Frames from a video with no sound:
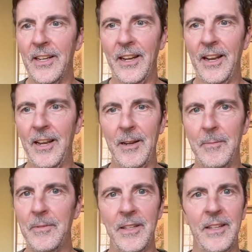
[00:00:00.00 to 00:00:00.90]

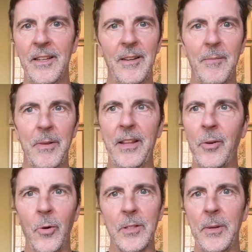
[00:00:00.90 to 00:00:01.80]
Um, but the
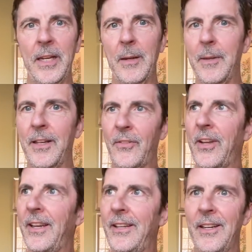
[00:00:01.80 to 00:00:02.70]
courts may come in and
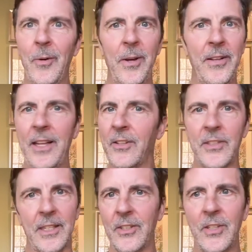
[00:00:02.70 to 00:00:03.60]
say, you know what, that looks
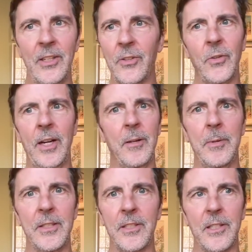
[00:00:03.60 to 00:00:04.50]
like a single trade or
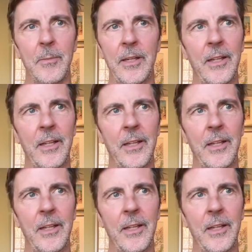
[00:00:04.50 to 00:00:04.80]
business to me.